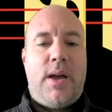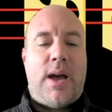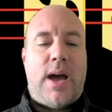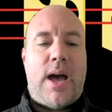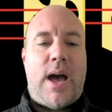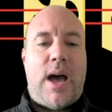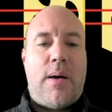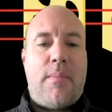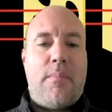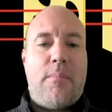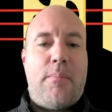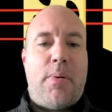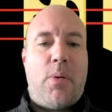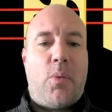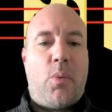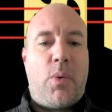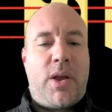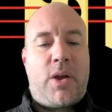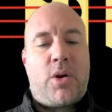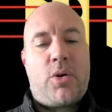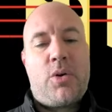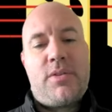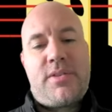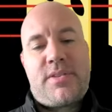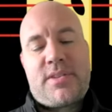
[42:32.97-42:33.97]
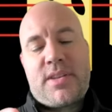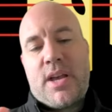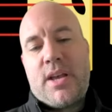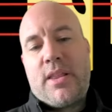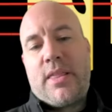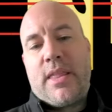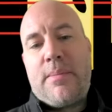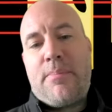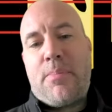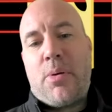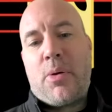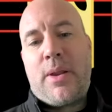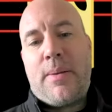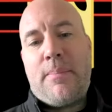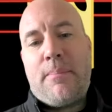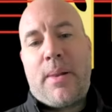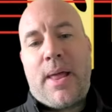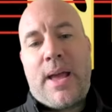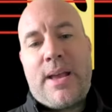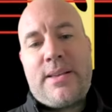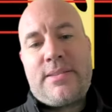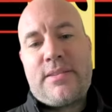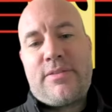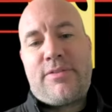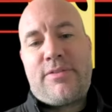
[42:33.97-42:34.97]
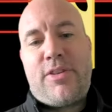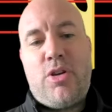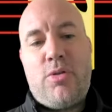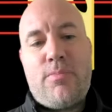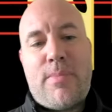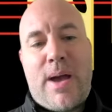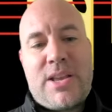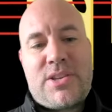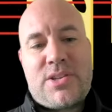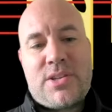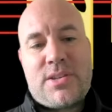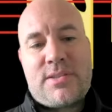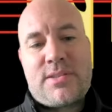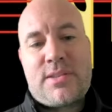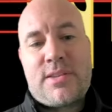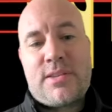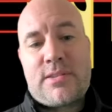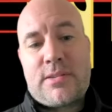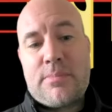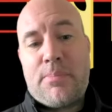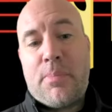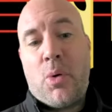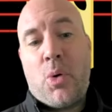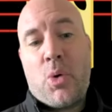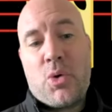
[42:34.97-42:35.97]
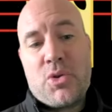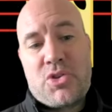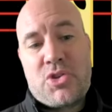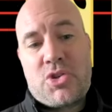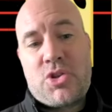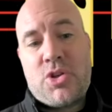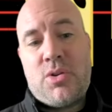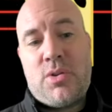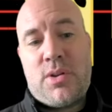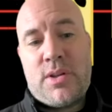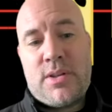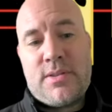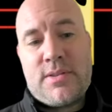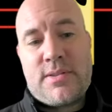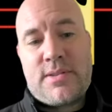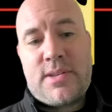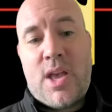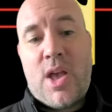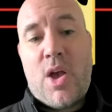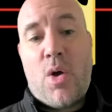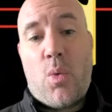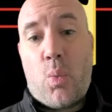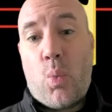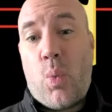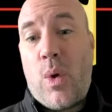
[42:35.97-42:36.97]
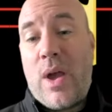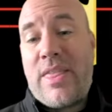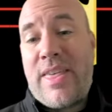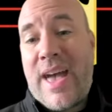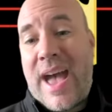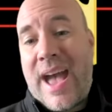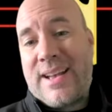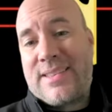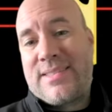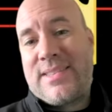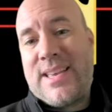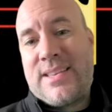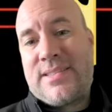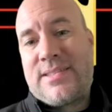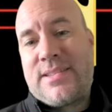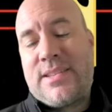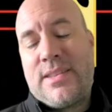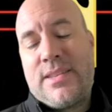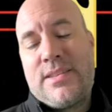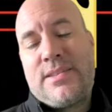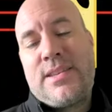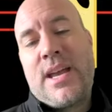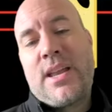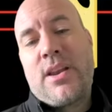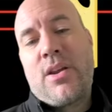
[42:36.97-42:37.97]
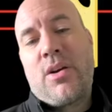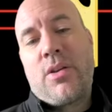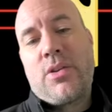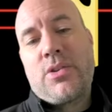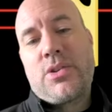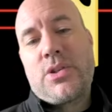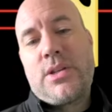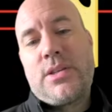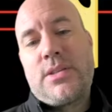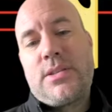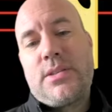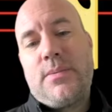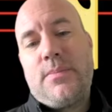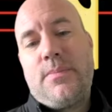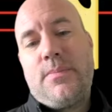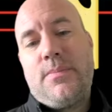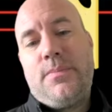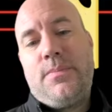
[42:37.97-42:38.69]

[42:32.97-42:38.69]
but we could certainly put in place a few measures to support students with access to the technologies.